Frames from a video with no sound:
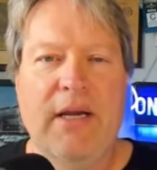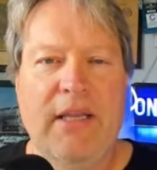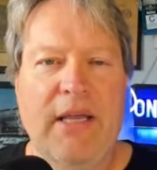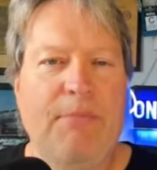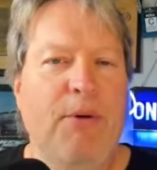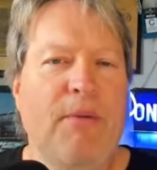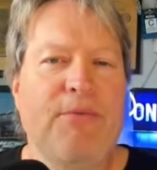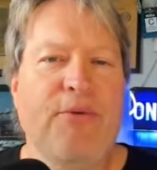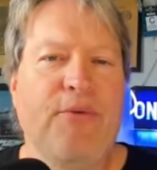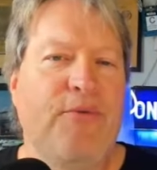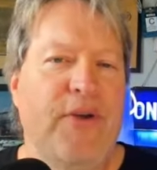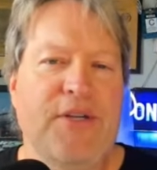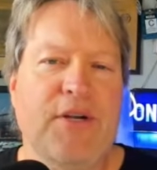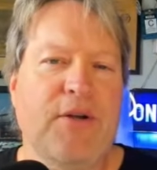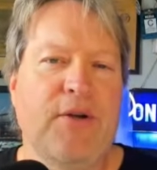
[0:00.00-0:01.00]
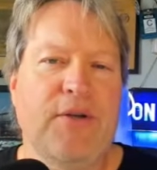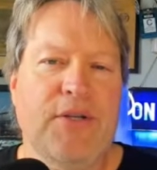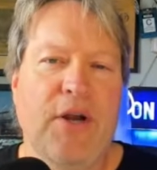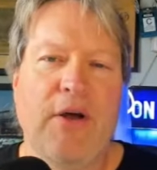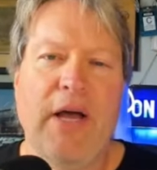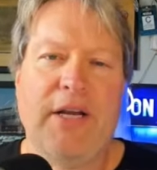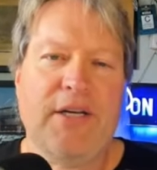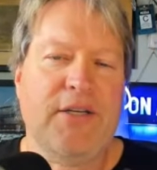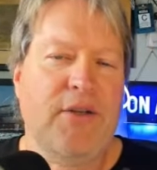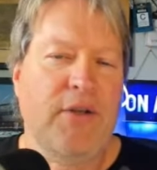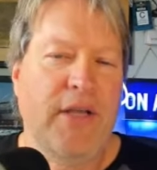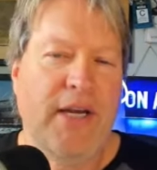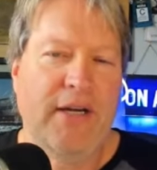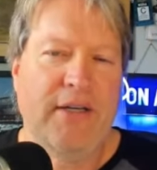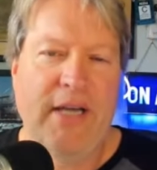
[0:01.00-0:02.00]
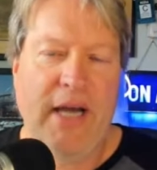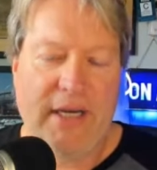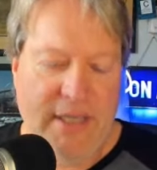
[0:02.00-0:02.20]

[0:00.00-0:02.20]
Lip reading: They put them through physicals and all that just so they detect